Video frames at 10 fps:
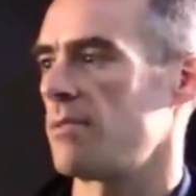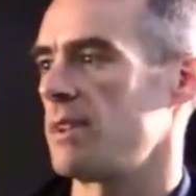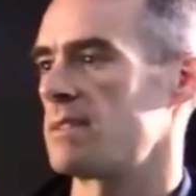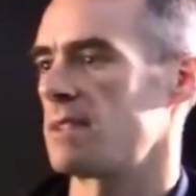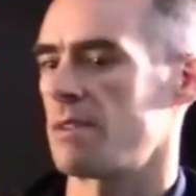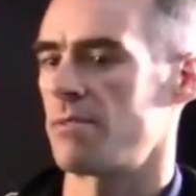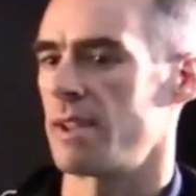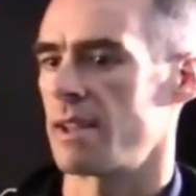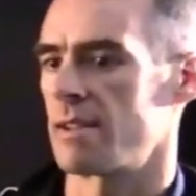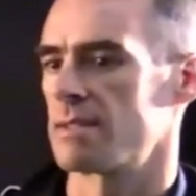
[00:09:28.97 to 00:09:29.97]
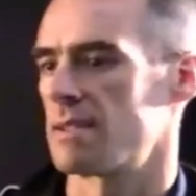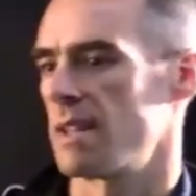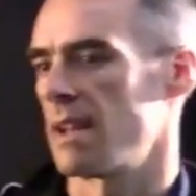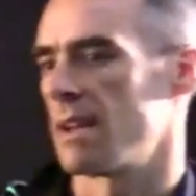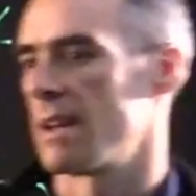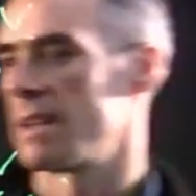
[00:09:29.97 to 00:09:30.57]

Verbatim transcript: instead of thinking as theta as